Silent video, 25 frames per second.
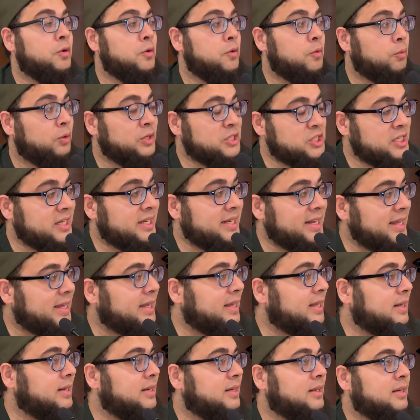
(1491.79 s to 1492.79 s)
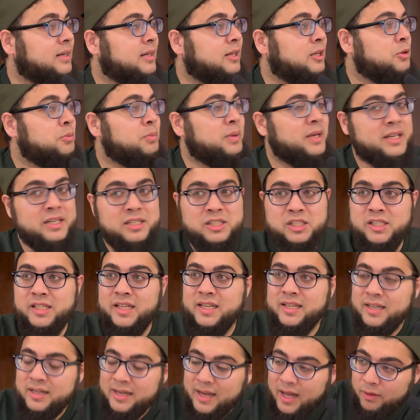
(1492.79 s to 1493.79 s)
what she did, because she
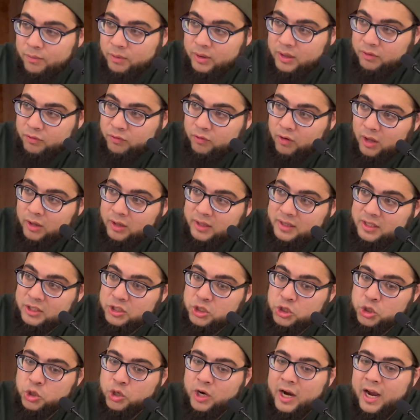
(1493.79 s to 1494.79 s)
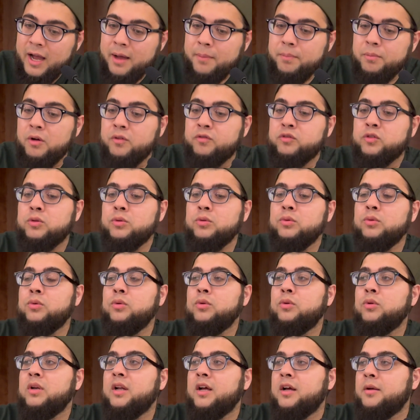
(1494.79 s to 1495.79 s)
did not want to fall in the trap of
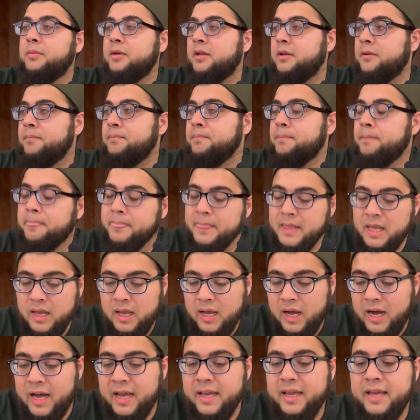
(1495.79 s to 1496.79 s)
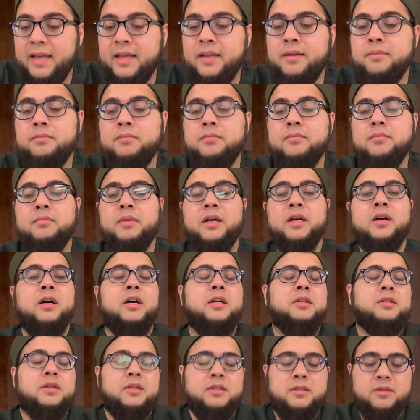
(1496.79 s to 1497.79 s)
tulul amal. I end my
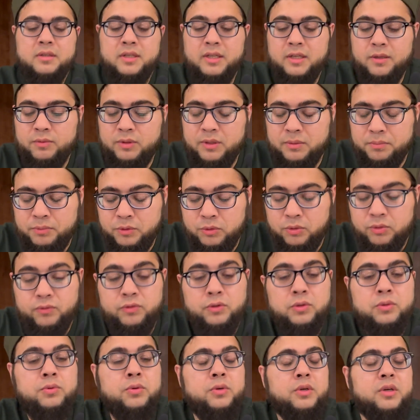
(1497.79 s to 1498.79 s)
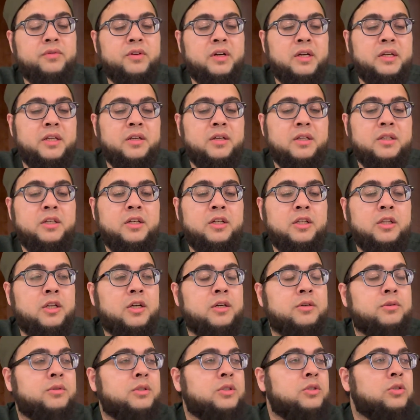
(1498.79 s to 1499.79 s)
khatira today with a beautiful quote of Ali
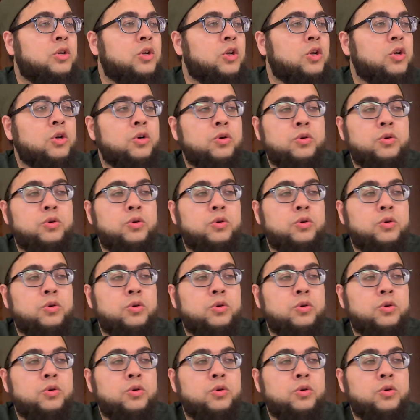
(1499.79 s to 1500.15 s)
radiallahu anh,